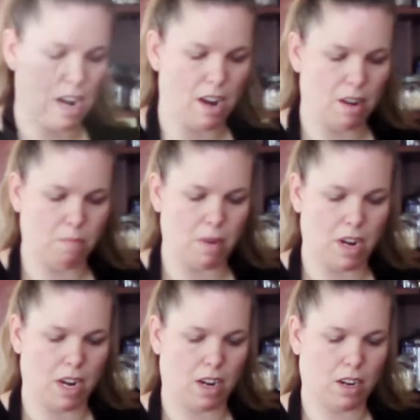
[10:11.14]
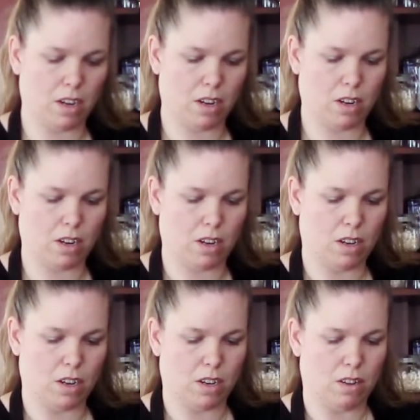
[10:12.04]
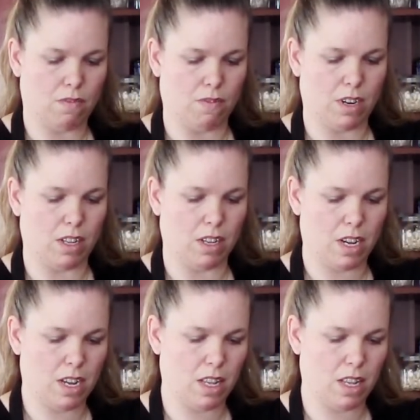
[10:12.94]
to add my vanilla in